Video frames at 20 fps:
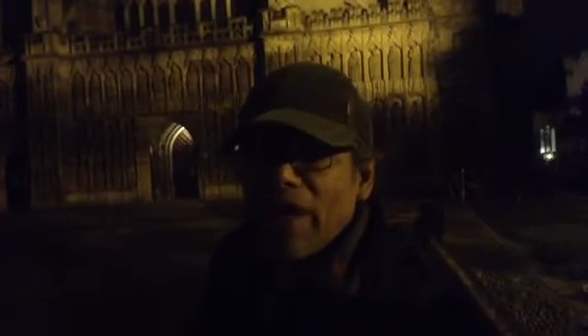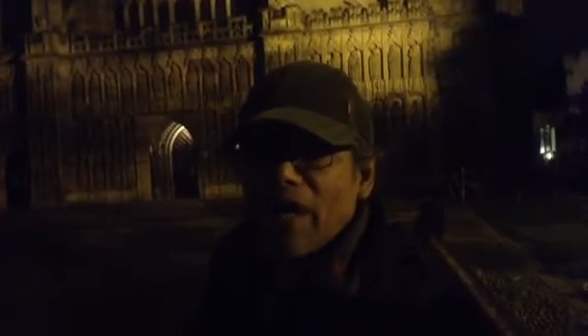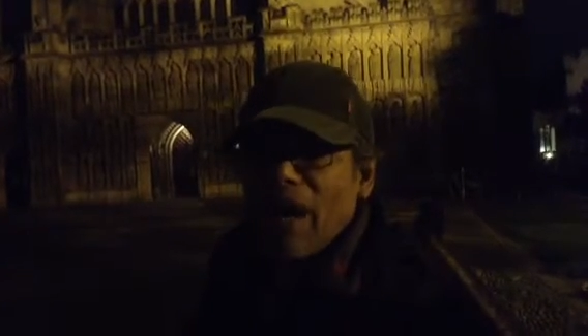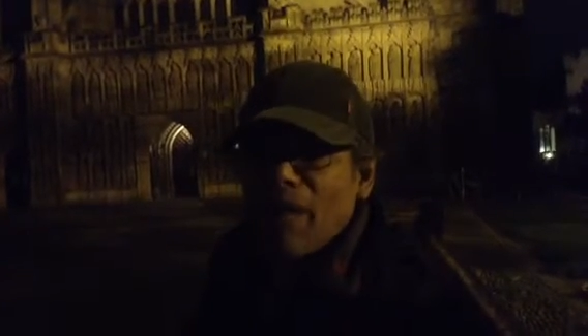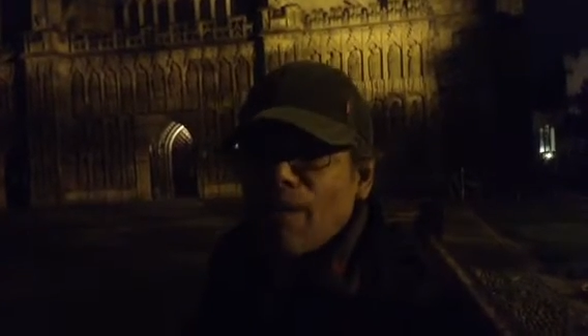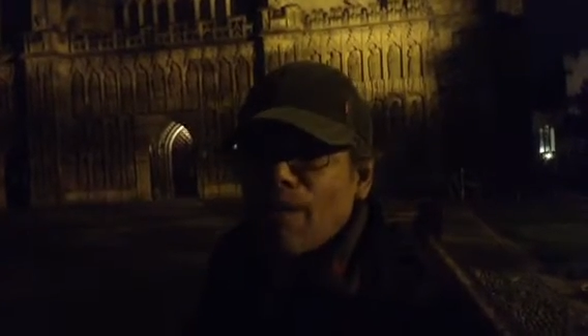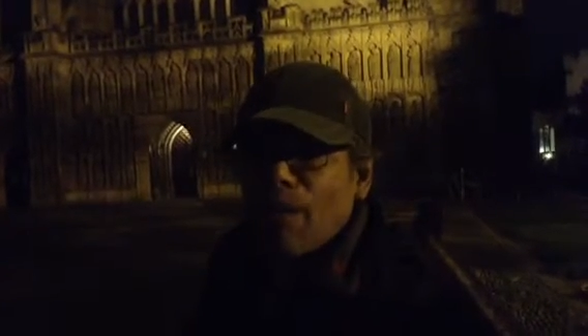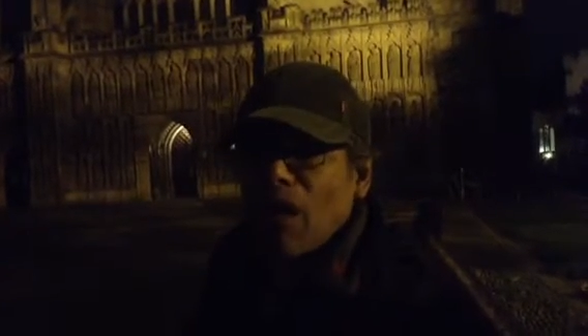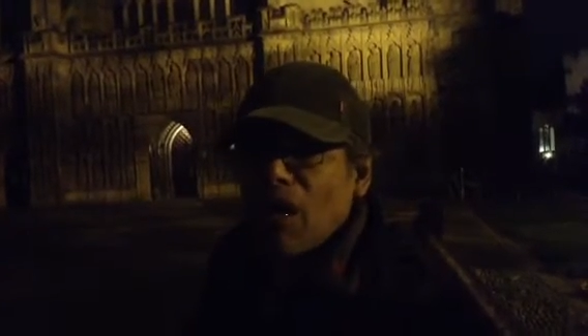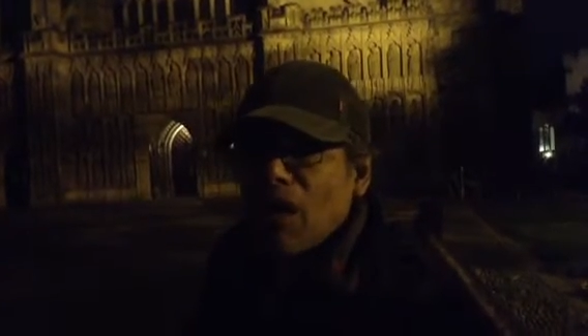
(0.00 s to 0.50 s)

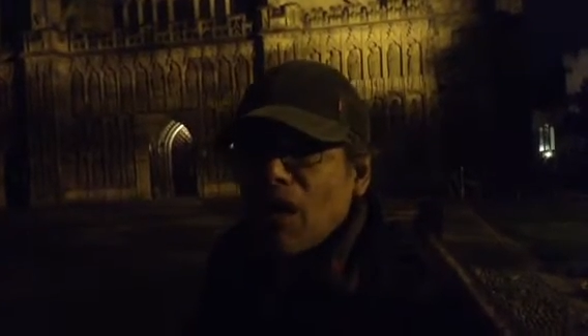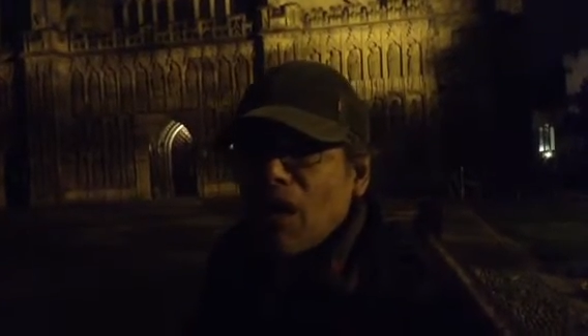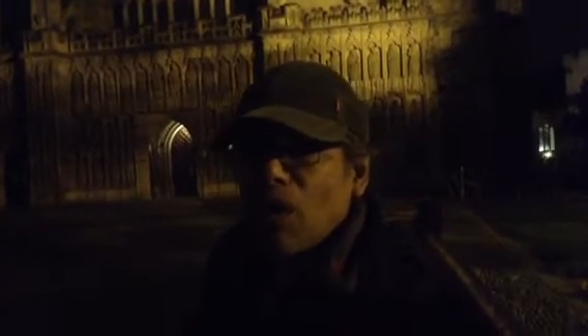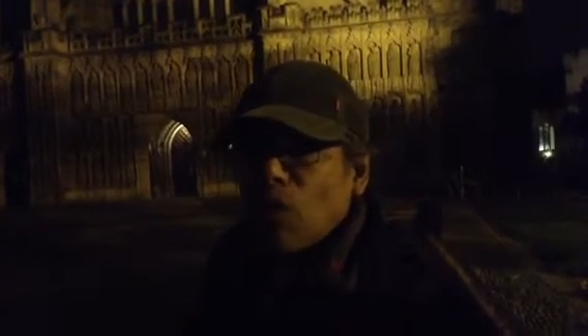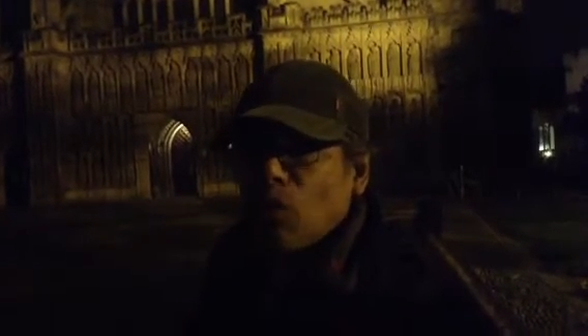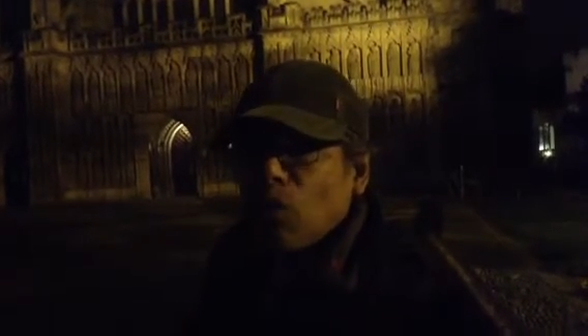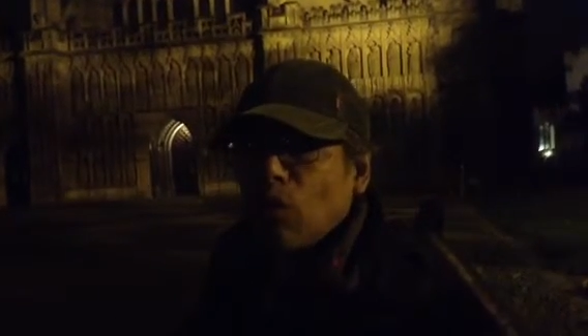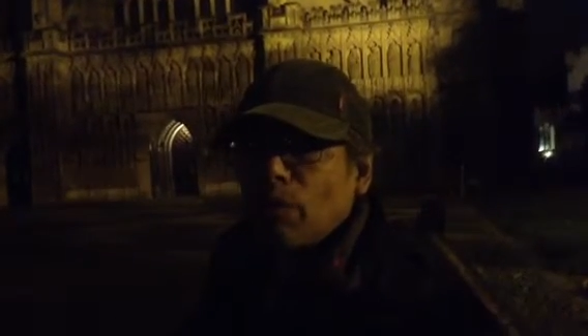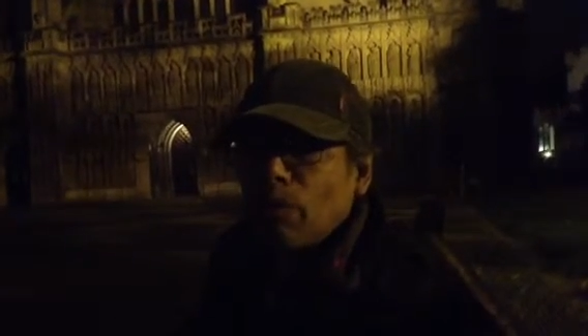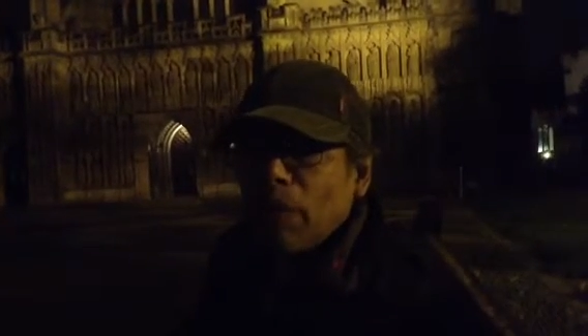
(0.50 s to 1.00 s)
number
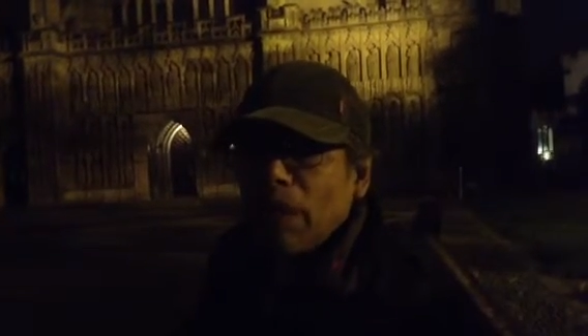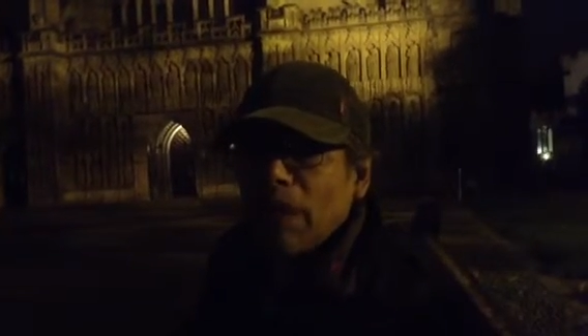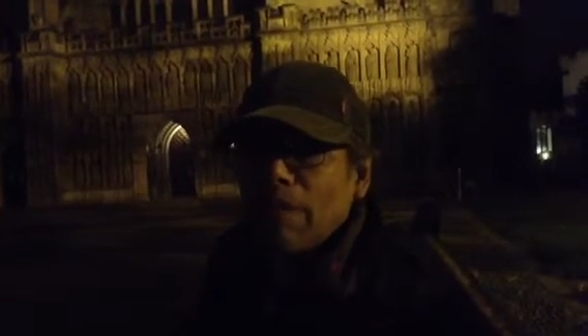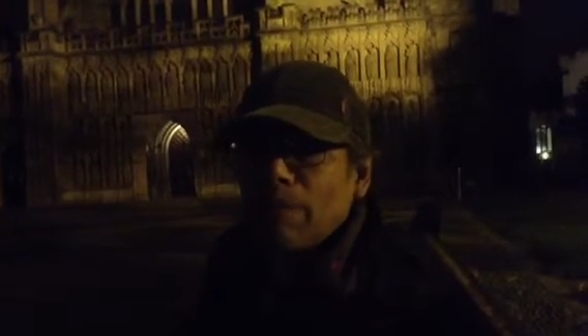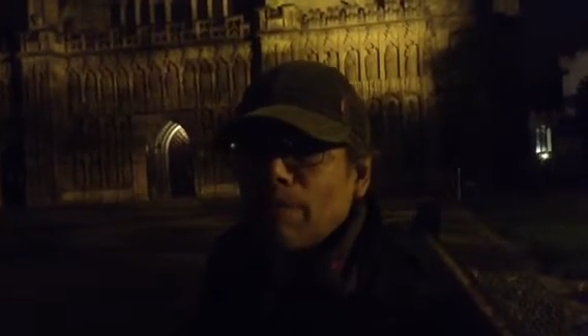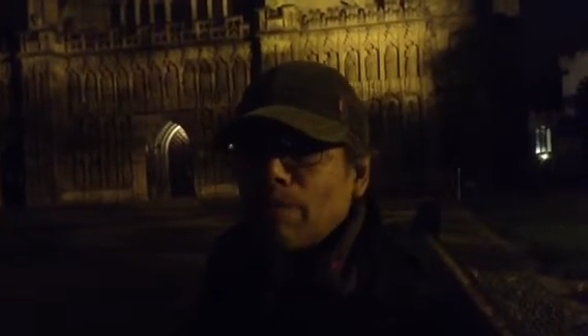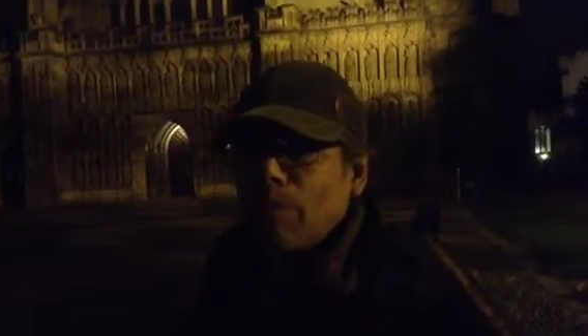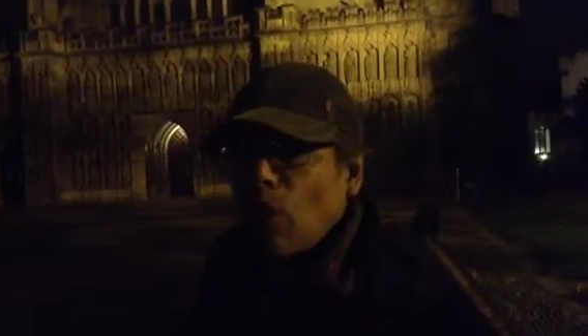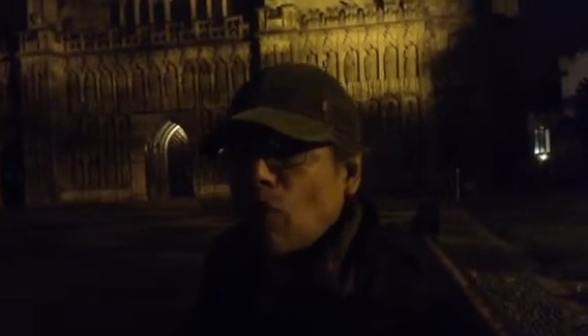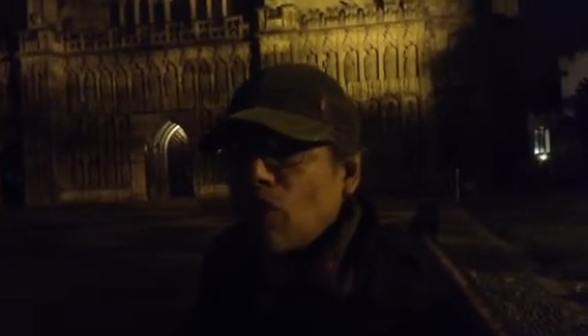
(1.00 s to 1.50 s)
would be
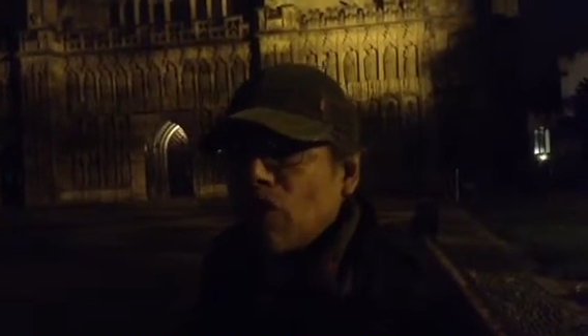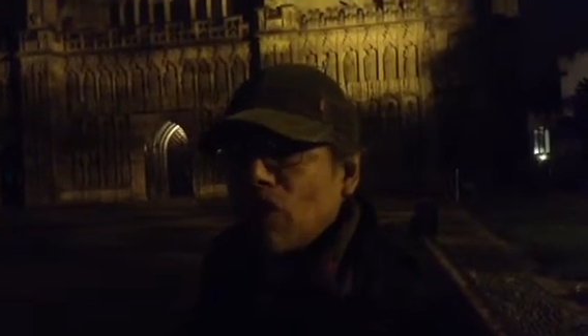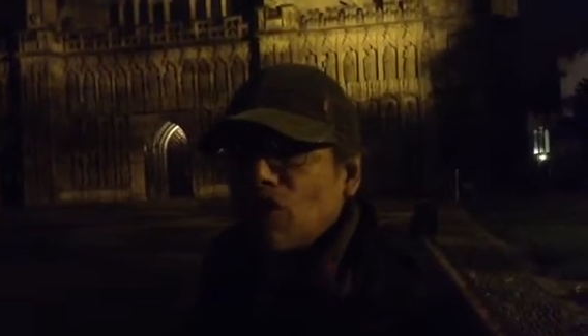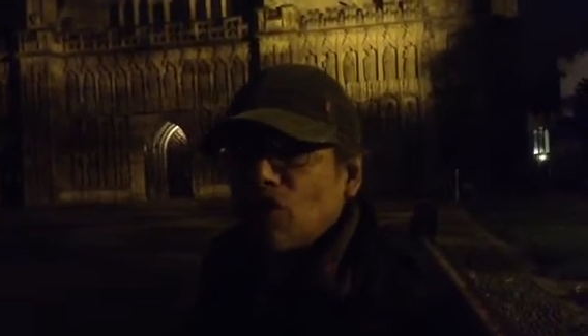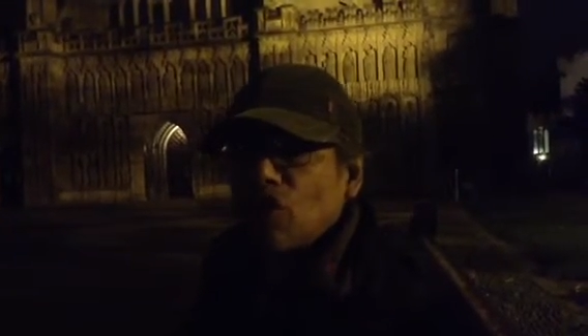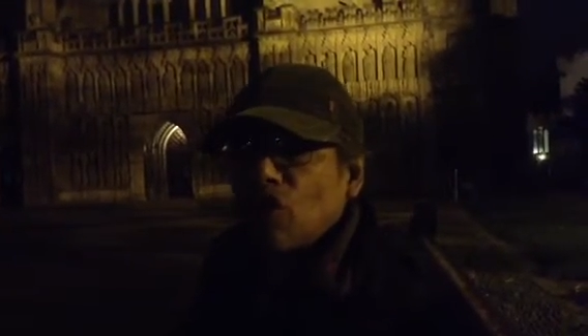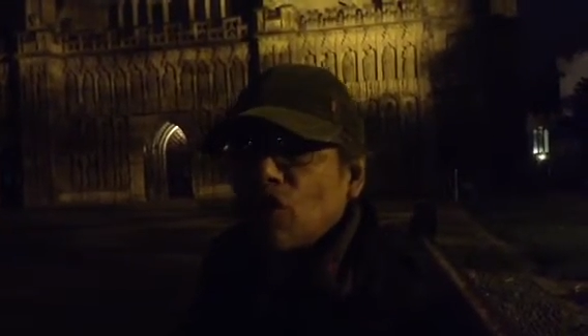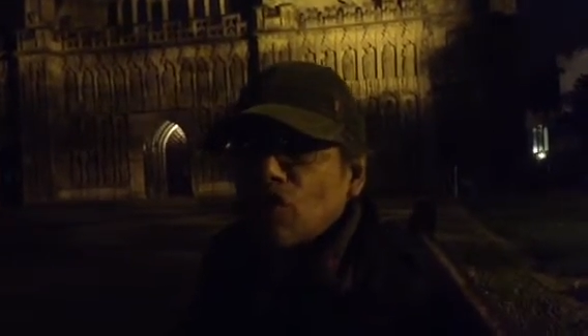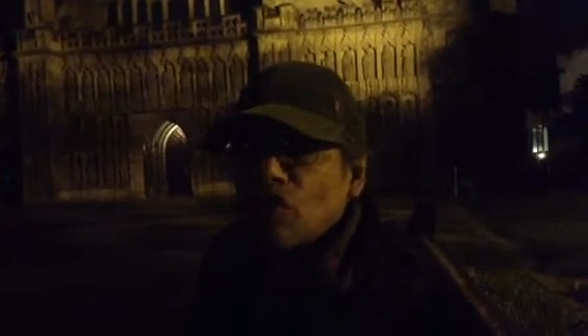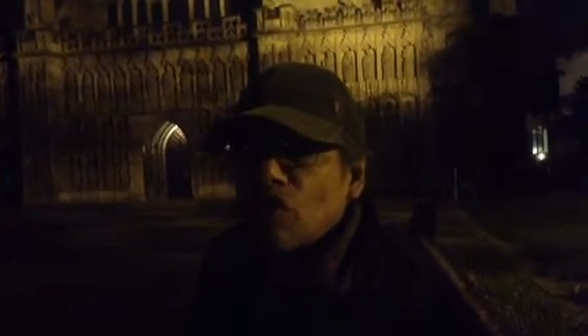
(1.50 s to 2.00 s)
in
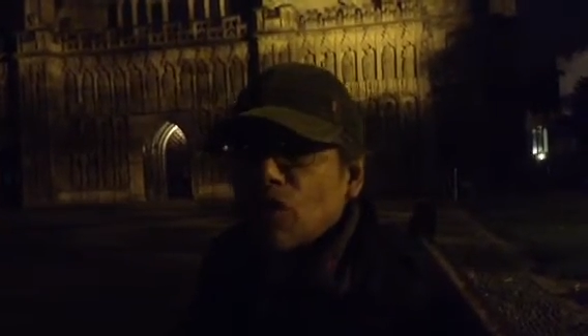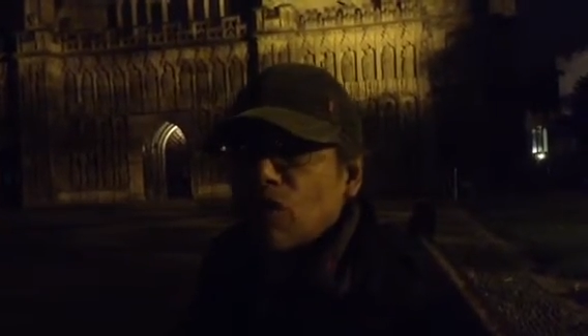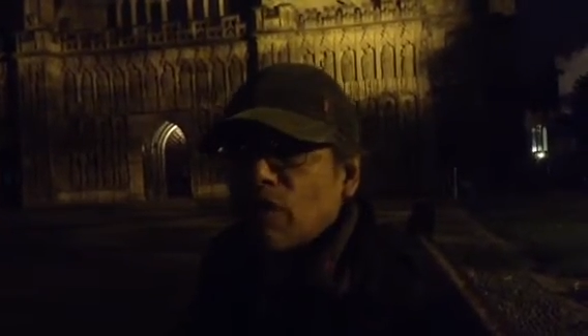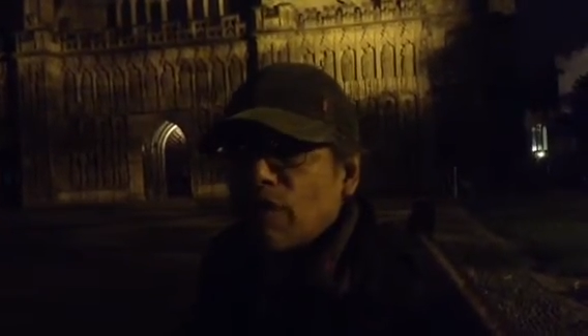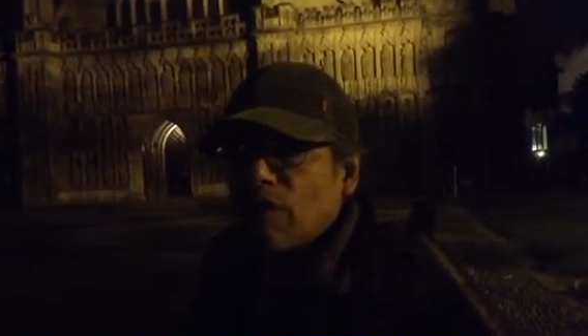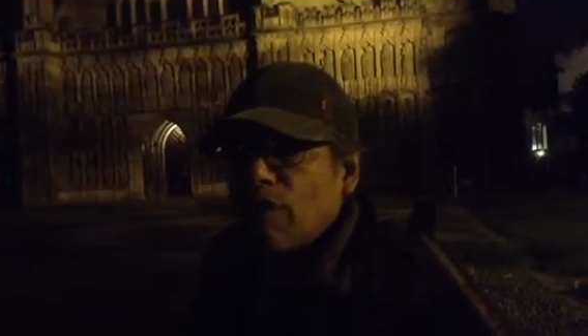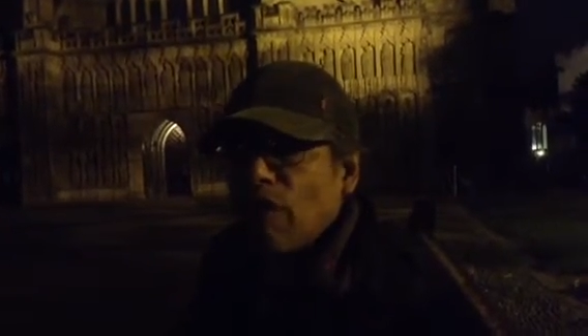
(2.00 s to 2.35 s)
Boris Johnson's